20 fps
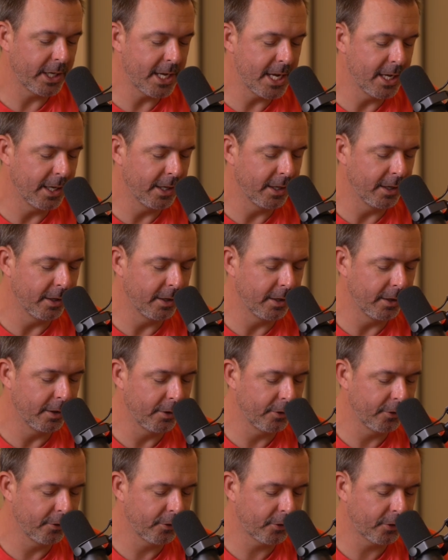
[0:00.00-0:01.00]

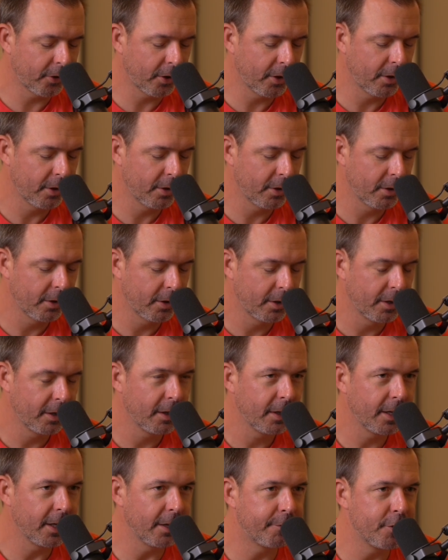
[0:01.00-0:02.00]
is,
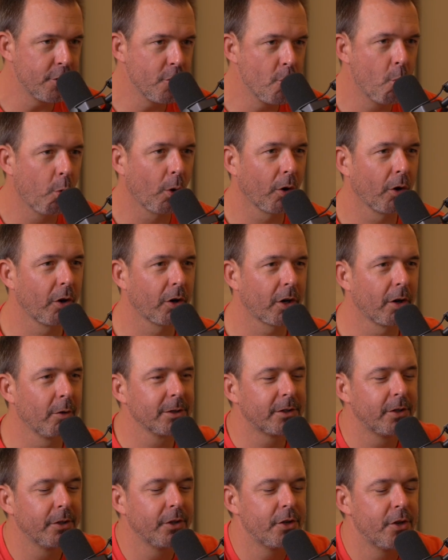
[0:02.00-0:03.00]
if you were
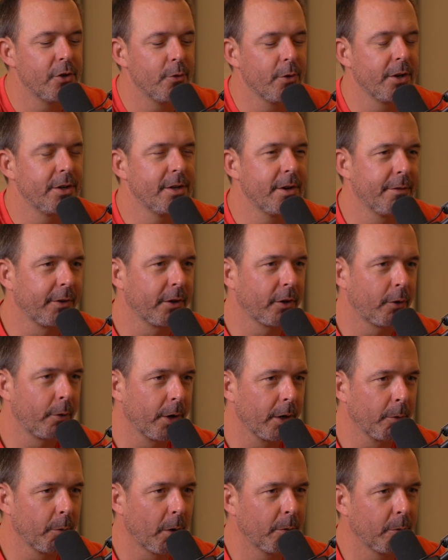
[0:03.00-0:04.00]
going to do a different
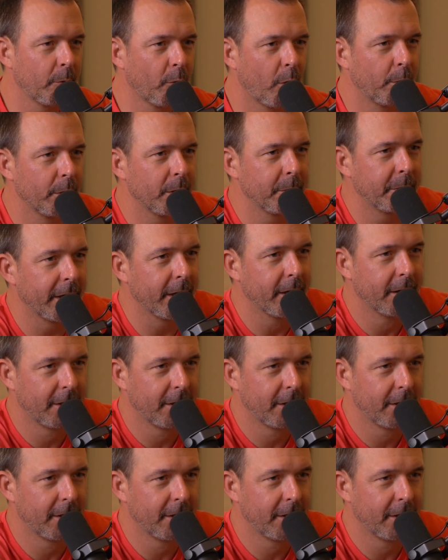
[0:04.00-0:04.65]
career, what would it be?